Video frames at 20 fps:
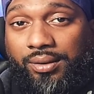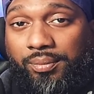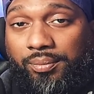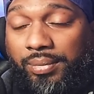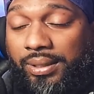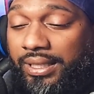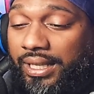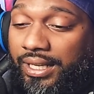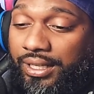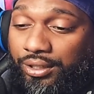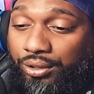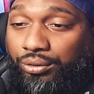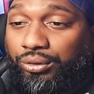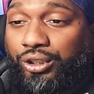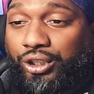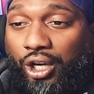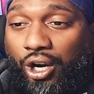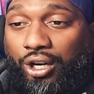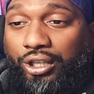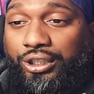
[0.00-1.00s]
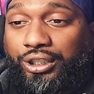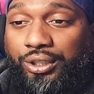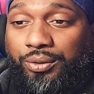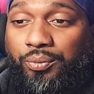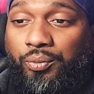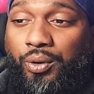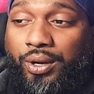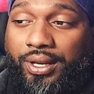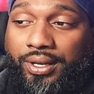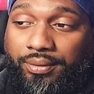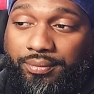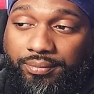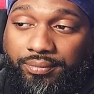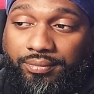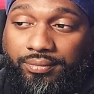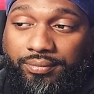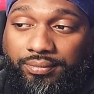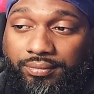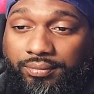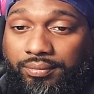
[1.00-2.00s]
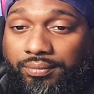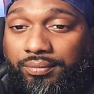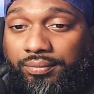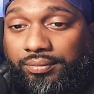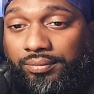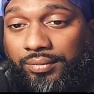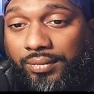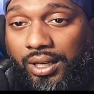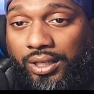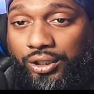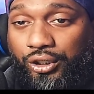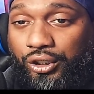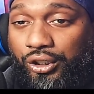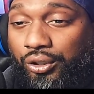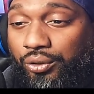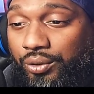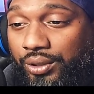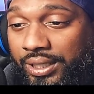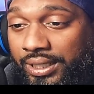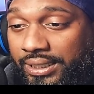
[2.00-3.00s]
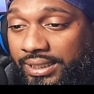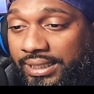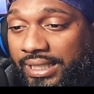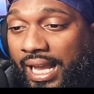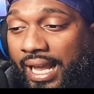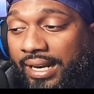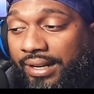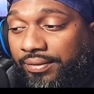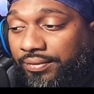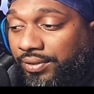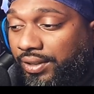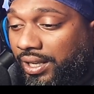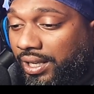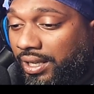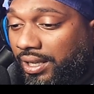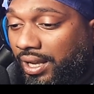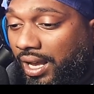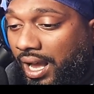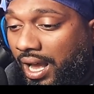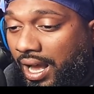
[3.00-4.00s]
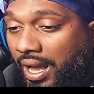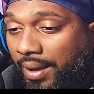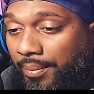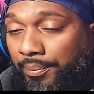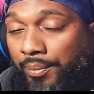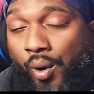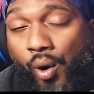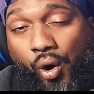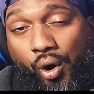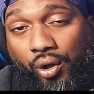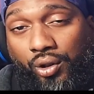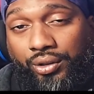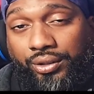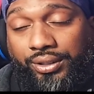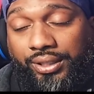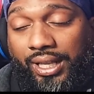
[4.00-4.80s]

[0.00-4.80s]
but they do charge him with shooting inside of the mall.